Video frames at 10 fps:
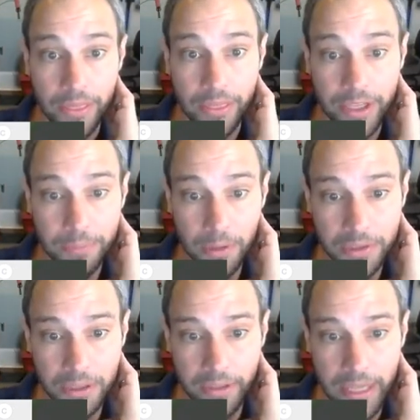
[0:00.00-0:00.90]
These blue
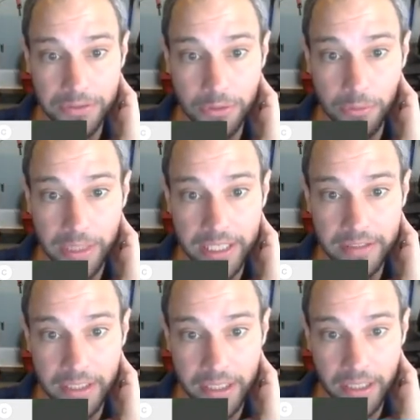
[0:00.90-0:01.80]
ones are the actual readings
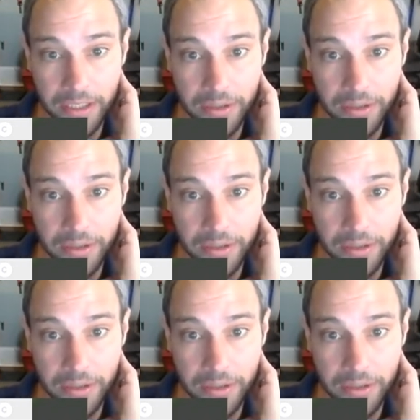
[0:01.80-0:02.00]
that you're going to